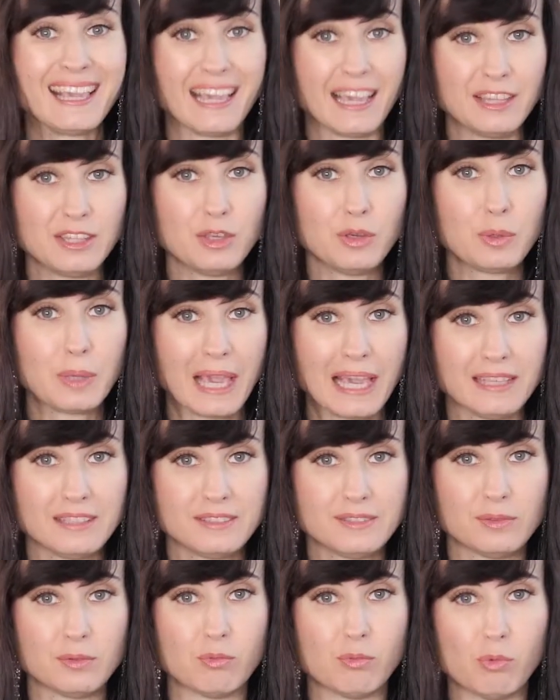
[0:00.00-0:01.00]
Can you
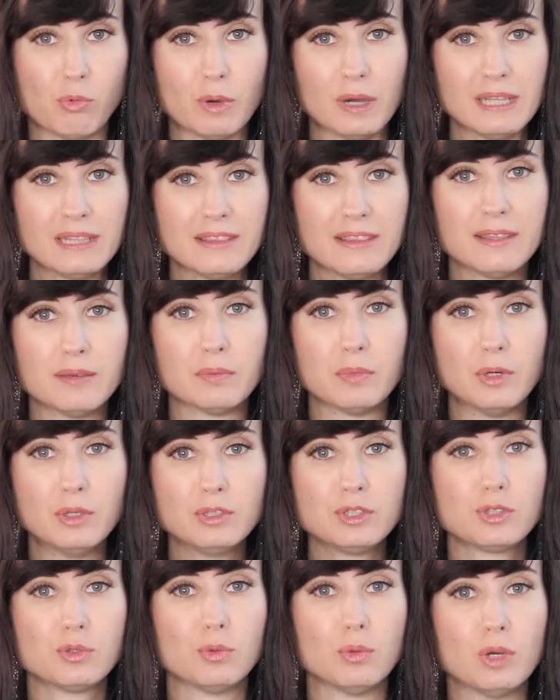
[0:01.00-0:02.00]
guess what the
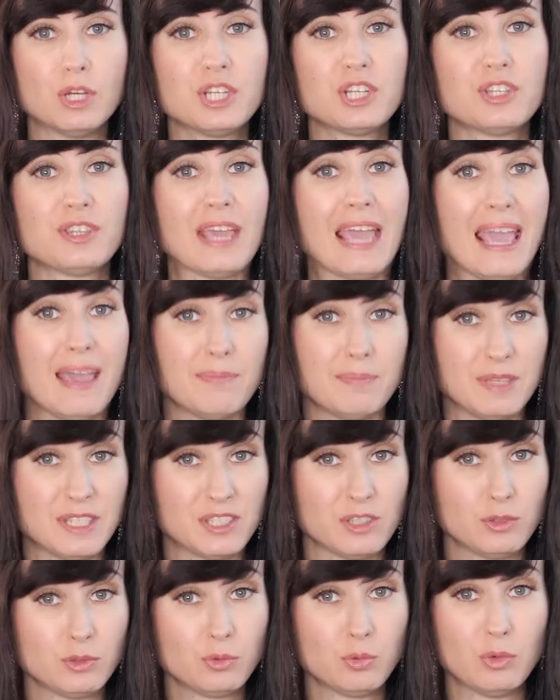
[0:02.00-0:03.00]
most watched
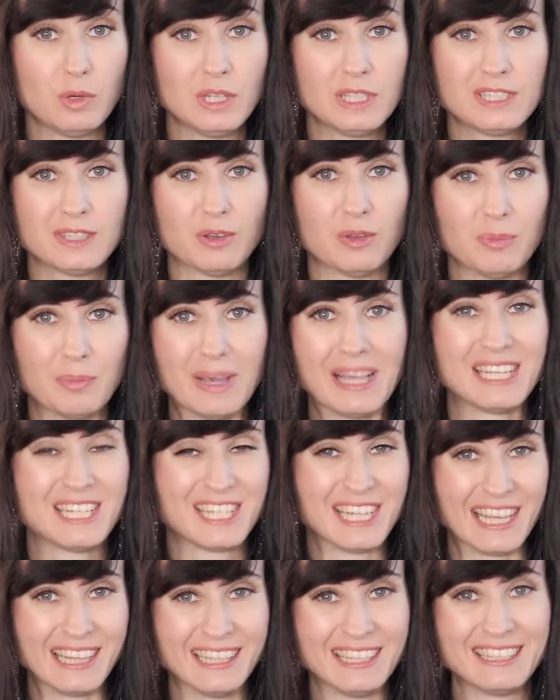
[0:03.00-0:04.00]
episode was on my
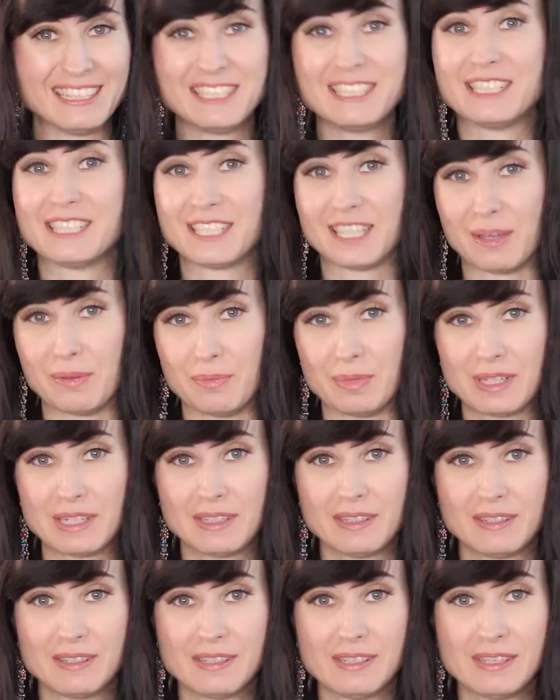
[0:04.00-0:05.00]
channel in December?